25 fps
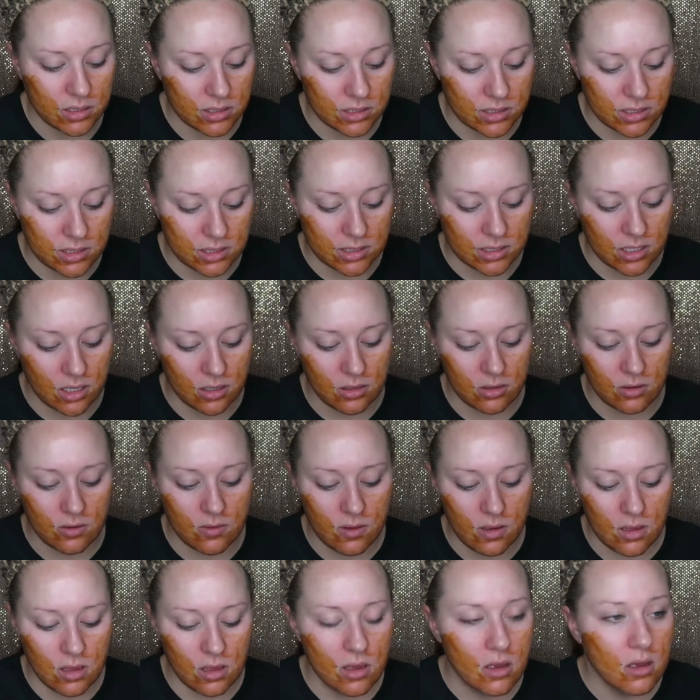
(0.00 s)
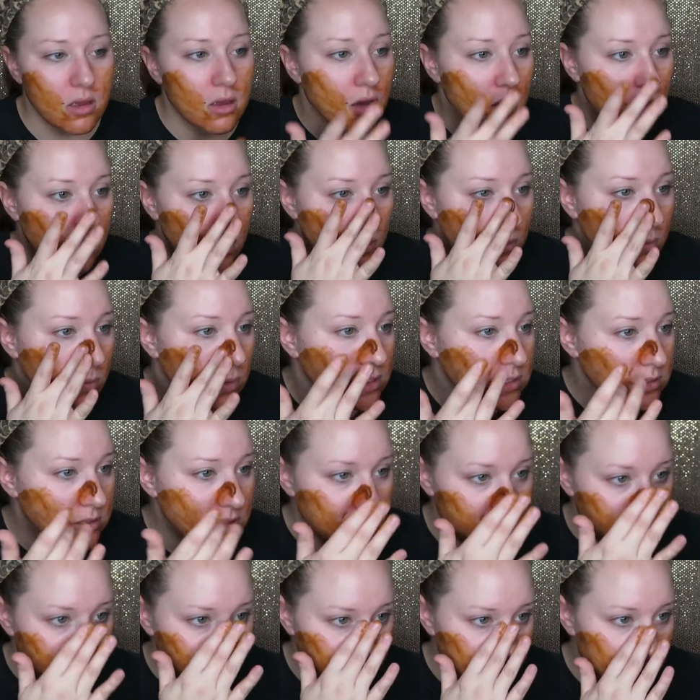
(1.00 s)
So we're just
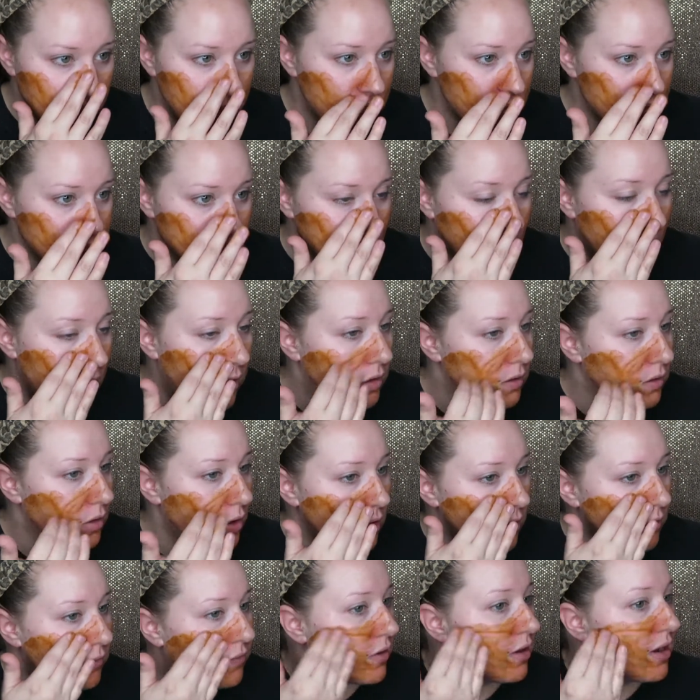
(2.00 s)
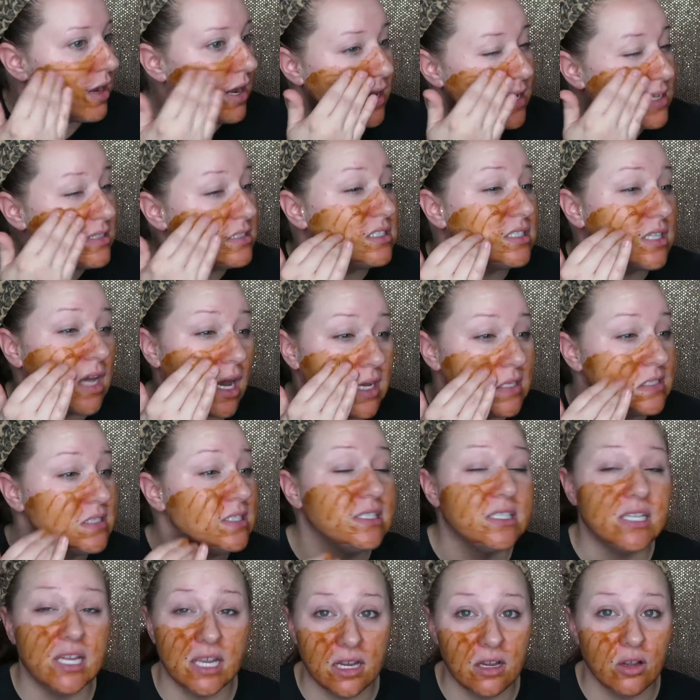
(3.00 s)
gonna put this all over. It
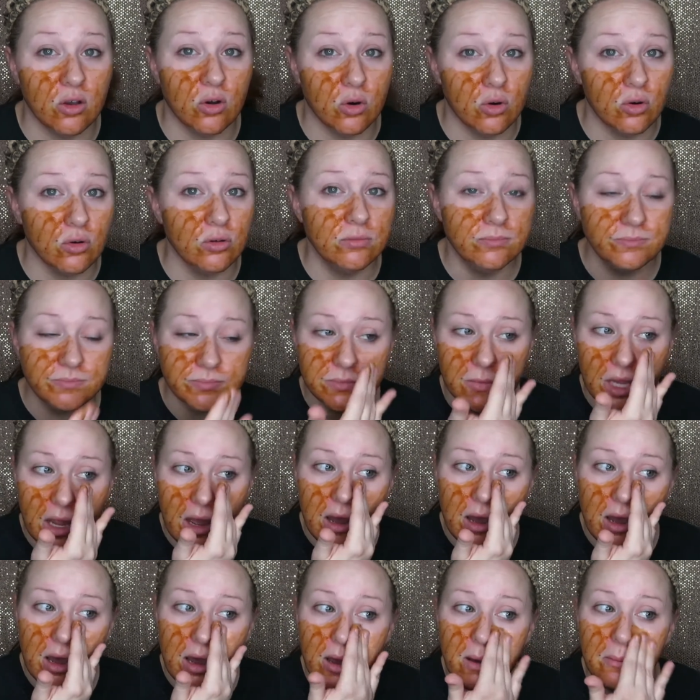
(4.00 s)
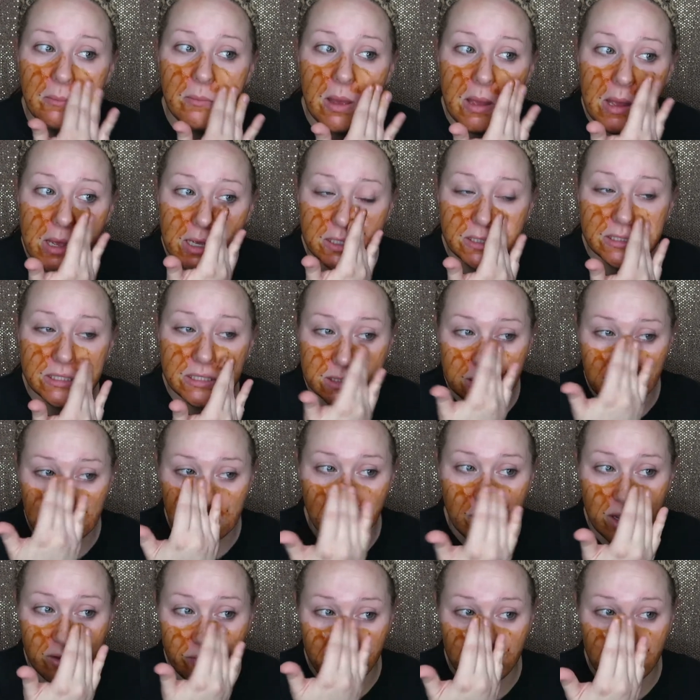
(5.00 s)
does tingle,
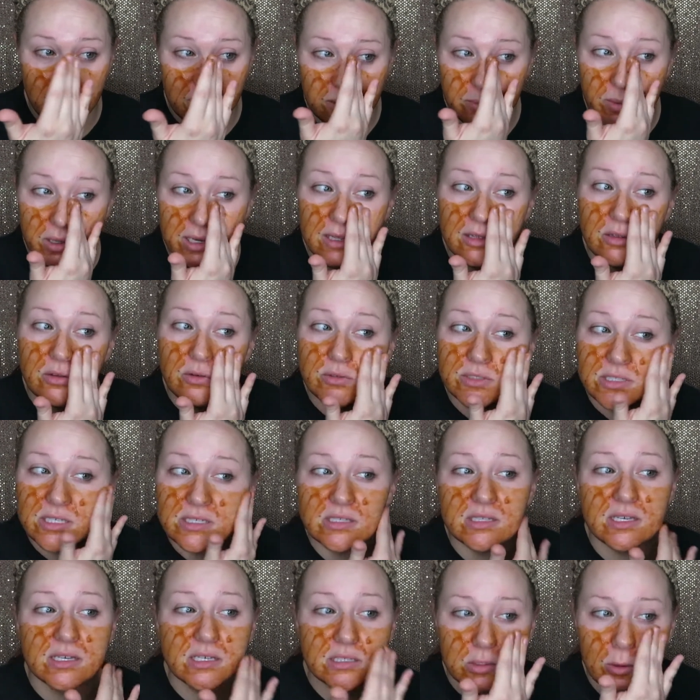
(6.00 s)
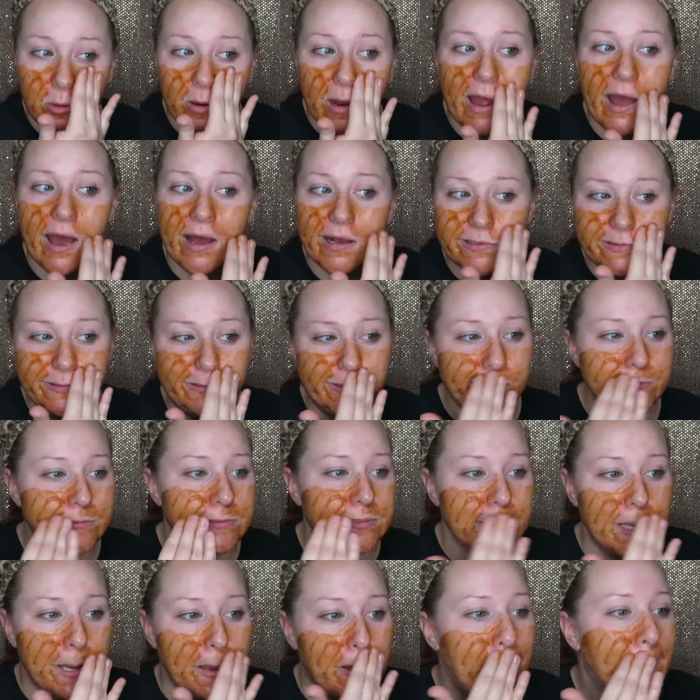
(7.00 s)
so if anybody uses this or has
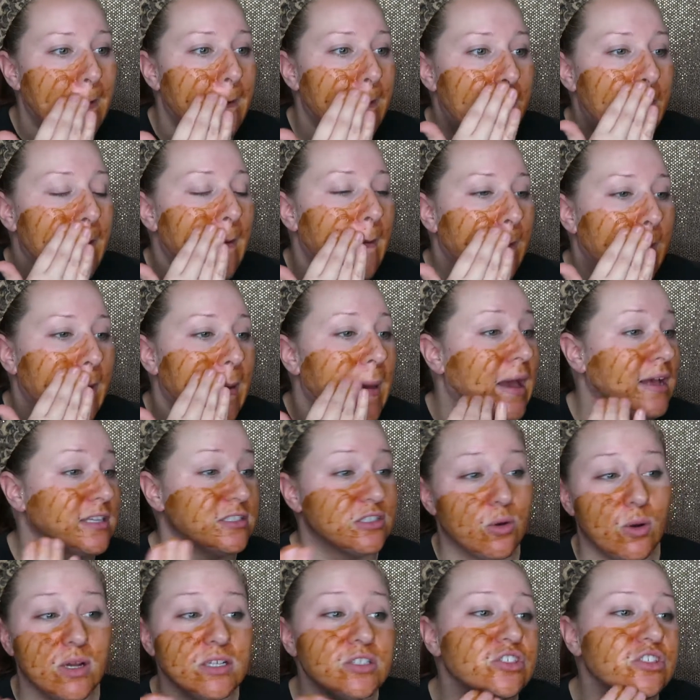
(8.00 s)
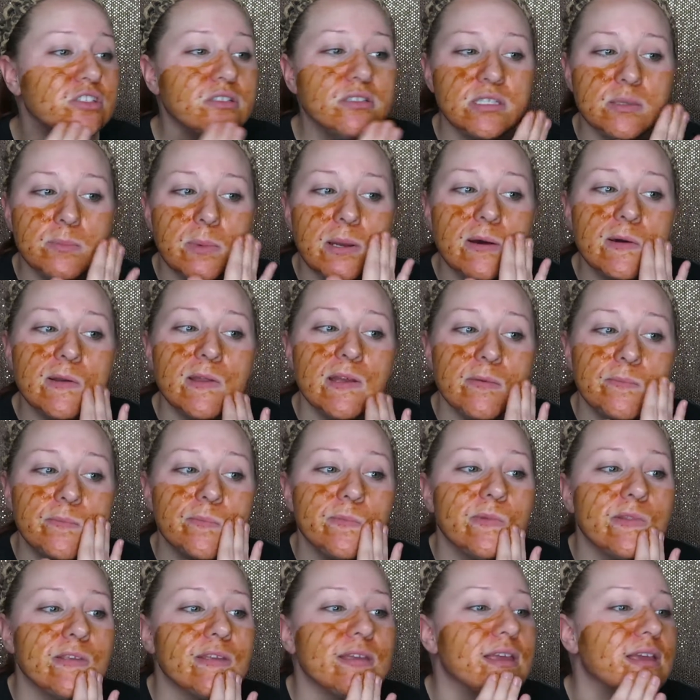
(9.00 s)
used it, has questions about it,
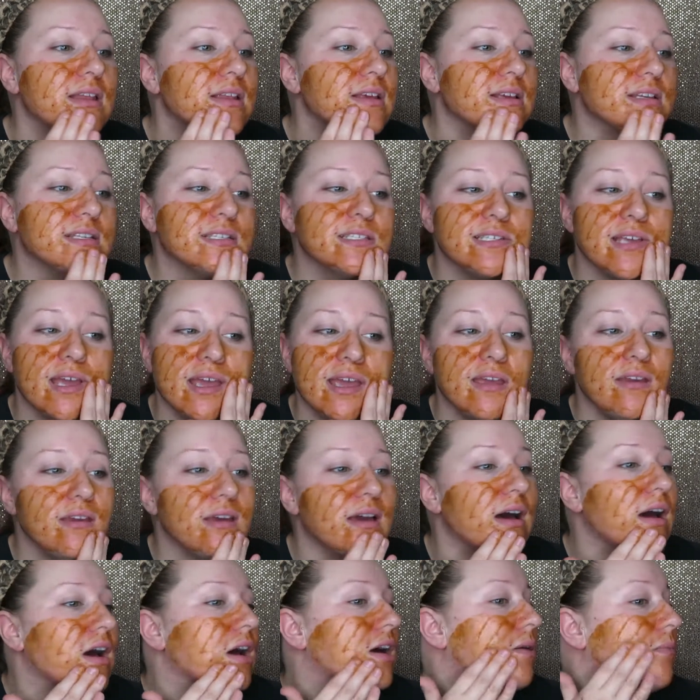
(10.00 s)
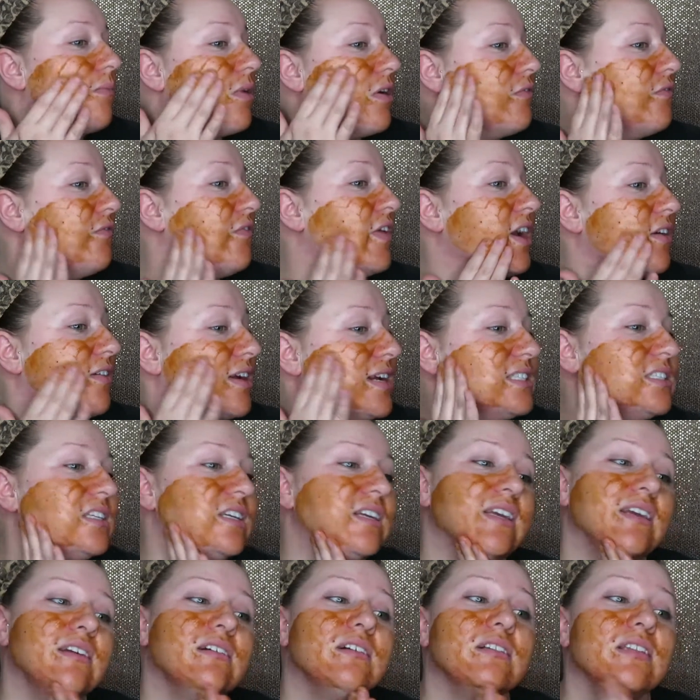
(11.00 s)
it is a very
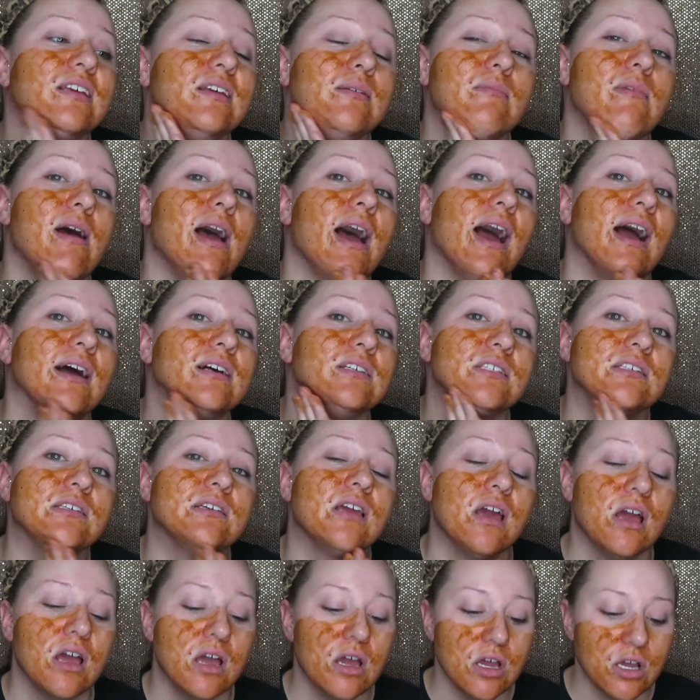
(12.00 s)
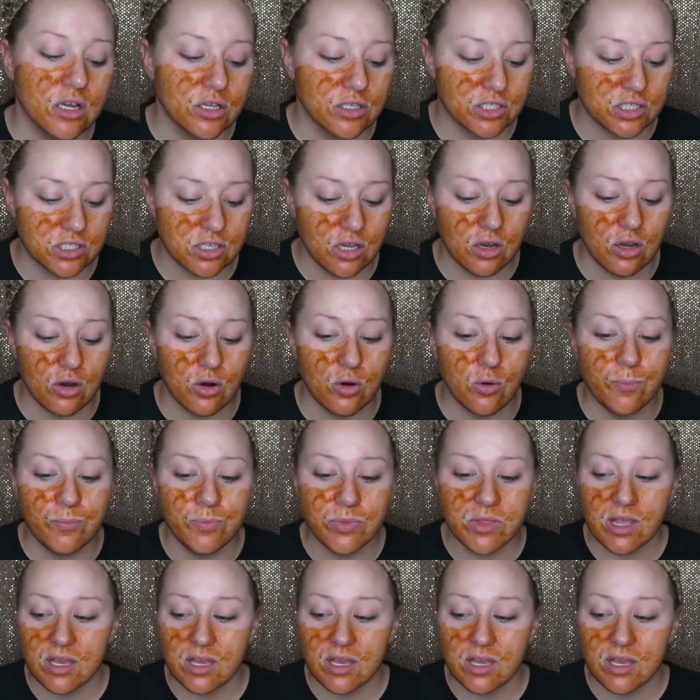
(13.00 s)
tingly mask. So